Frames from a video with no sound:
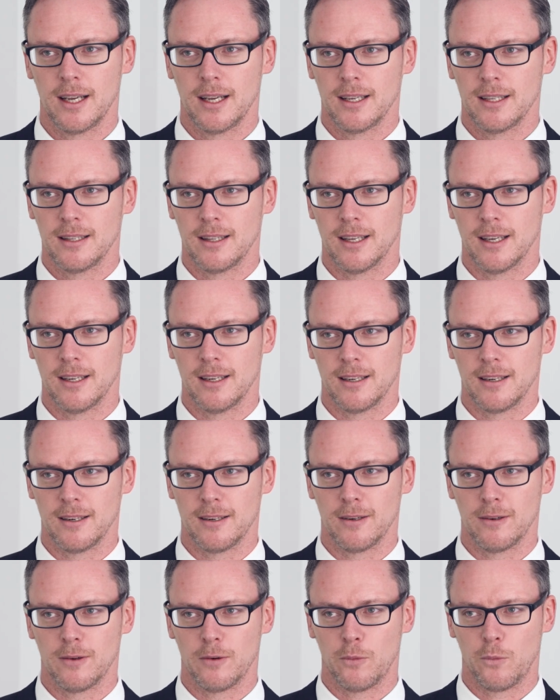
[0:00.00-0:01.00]
that
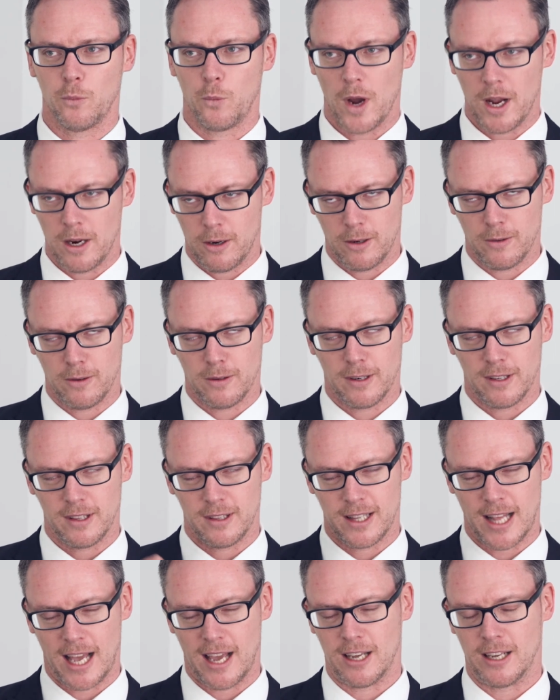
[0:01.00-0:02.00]
when
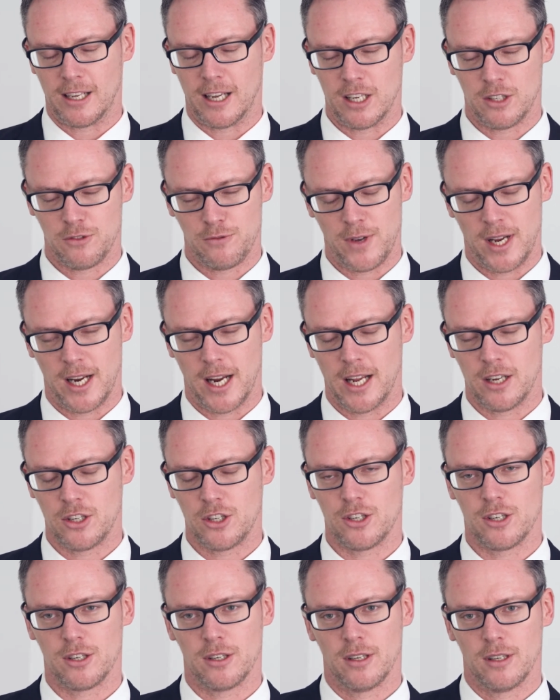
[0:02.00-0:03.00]
that has
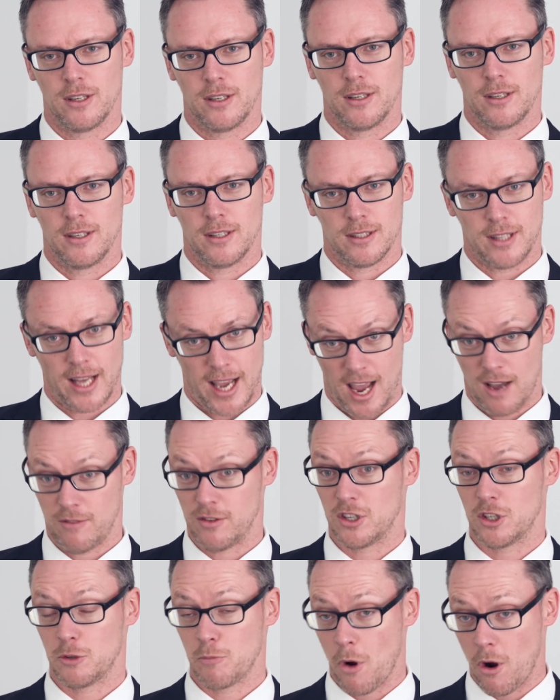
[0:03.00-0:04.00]
finished, they have a
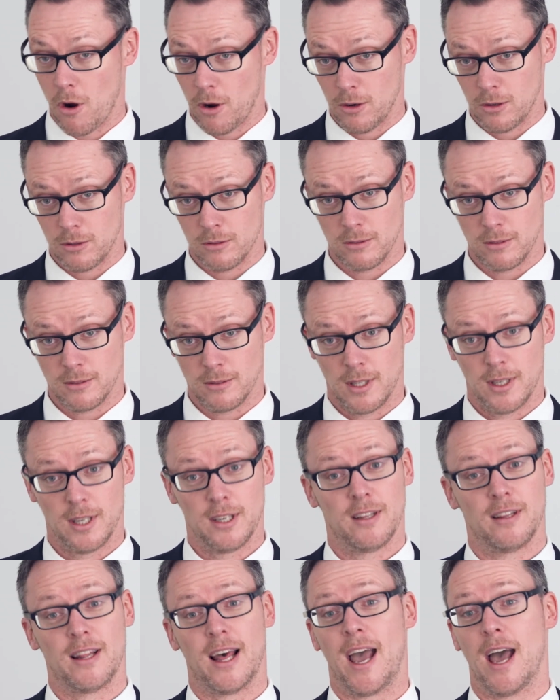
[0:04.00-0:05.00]
smile,
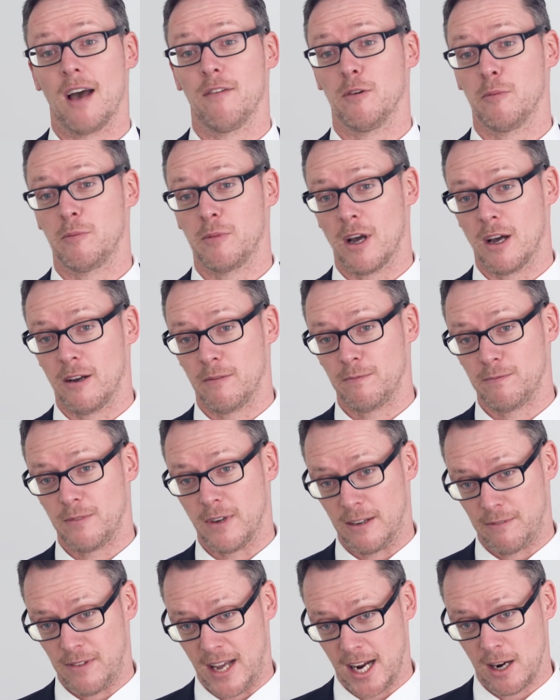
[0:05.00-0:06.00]
they have, a, a,
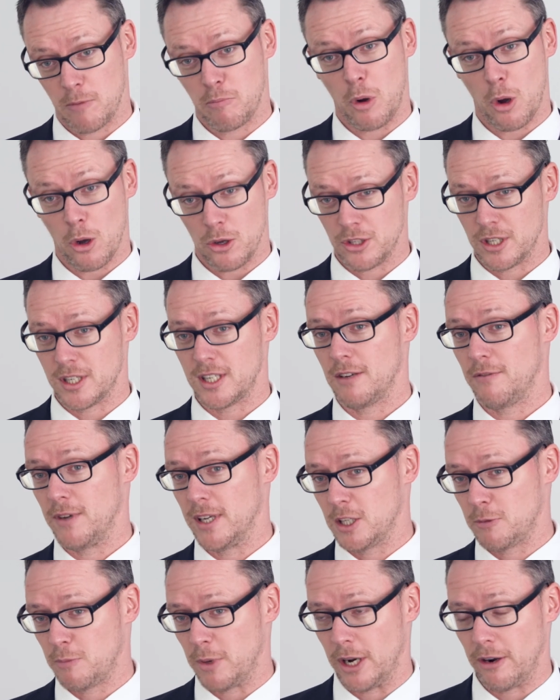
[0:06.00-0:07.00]
have had a positive
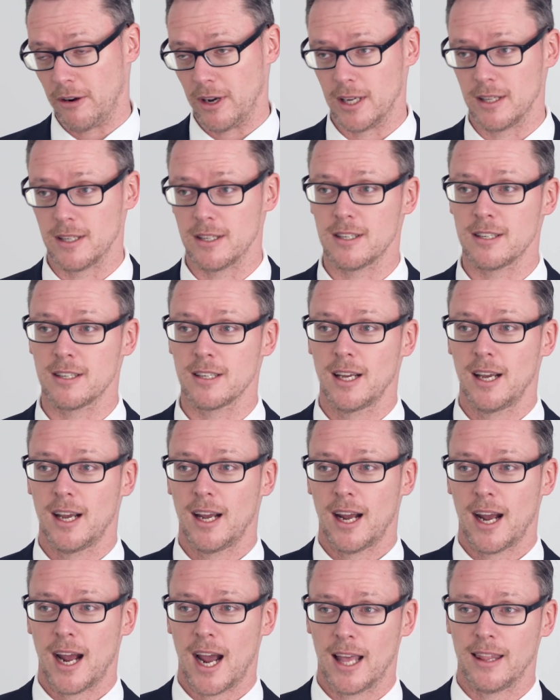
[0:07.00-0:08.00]
experience
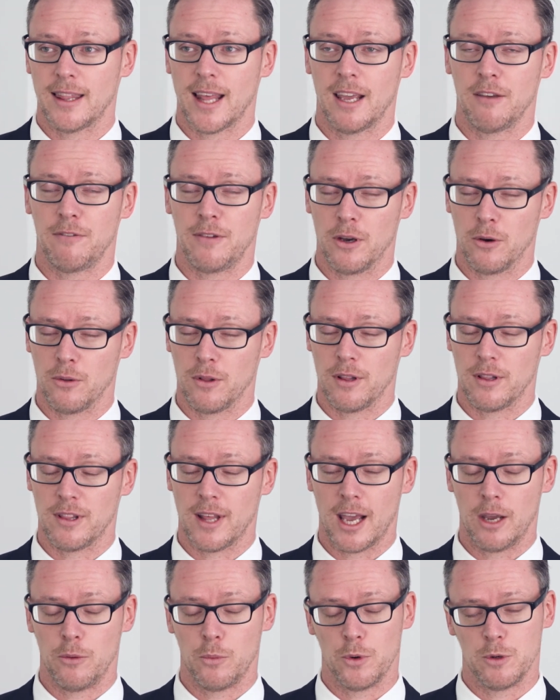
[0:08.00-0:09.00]
and they feel that
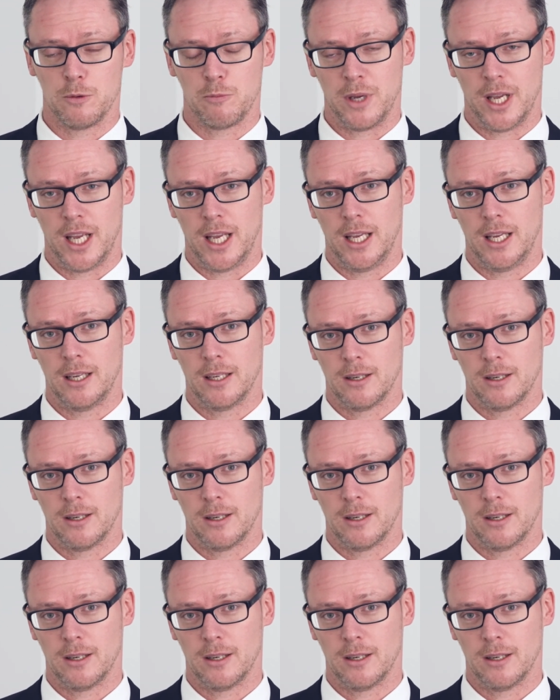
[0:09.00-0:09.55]
they would be